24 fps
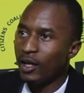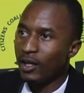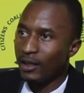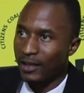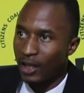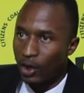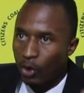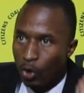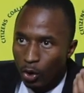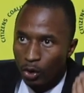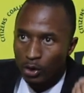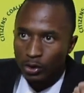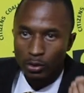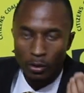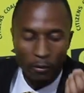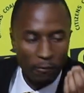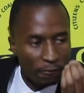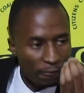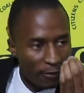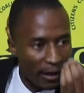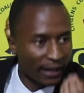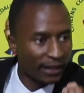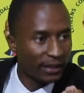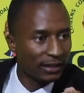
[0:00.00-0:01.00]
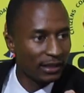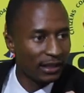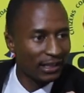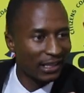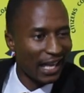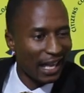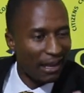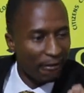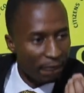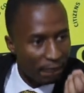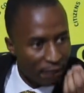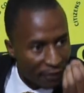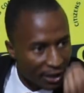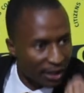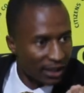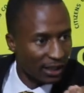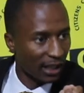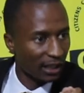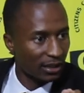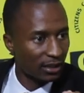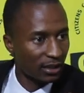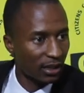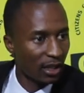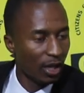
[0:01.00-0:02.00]
the cost of fighting a
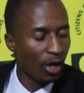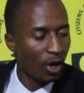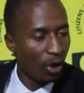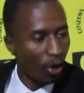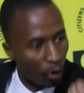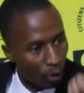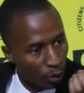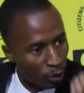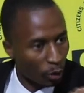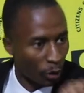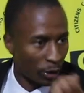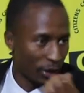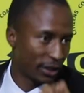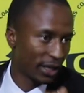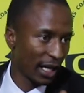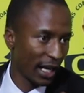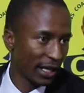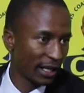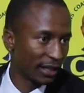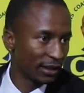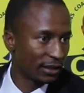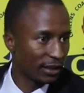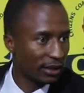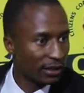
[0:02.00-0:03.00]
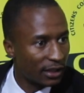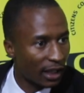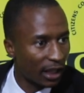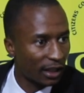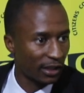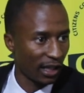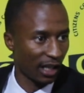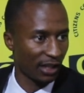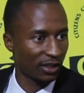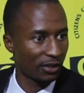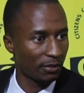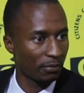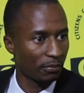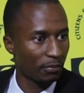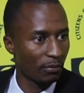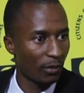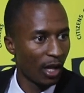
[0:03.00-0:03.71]
vicious authoritarian dictatorship.